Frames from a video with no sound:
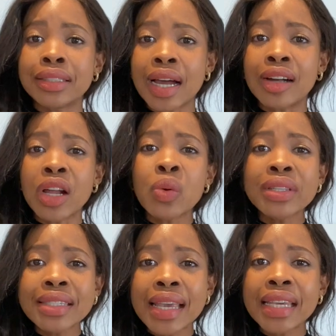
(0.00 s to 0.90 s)
down. I
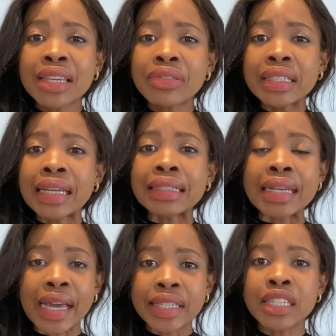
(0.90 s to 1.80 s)
would say even like
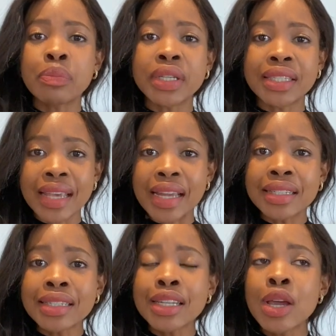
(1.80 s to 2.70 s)

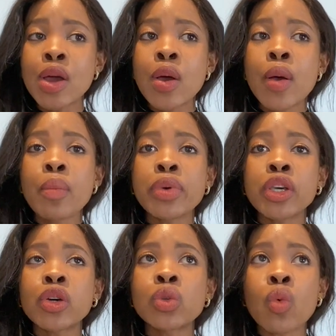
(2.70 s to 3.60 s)
90%,
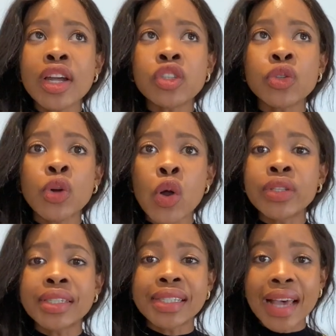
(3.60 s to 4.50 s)
because once you go
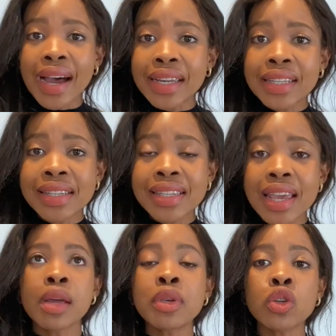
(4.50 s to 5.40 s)
to site, it
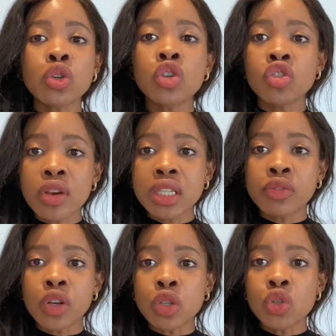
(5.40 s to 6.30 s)
can be so
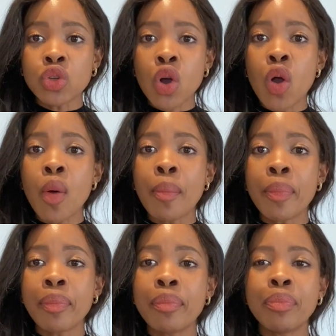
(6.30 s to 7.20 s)
stressful to go
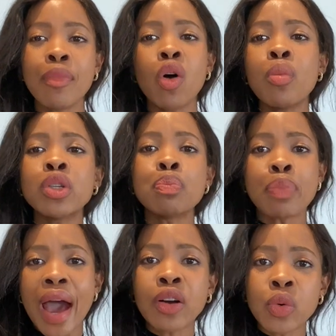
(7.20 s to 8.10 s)
almost
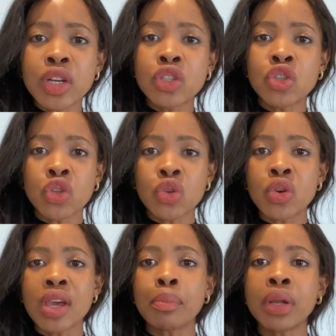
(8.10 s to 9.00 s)
backwards
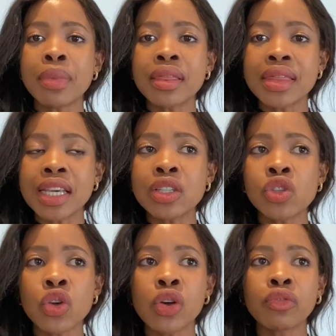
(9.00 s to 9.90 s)
to implement things.
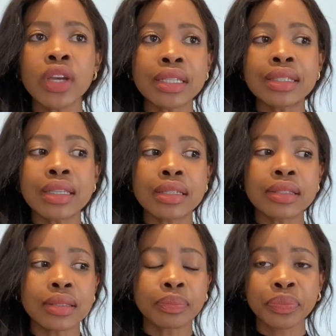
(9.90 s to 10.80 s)
So for instance,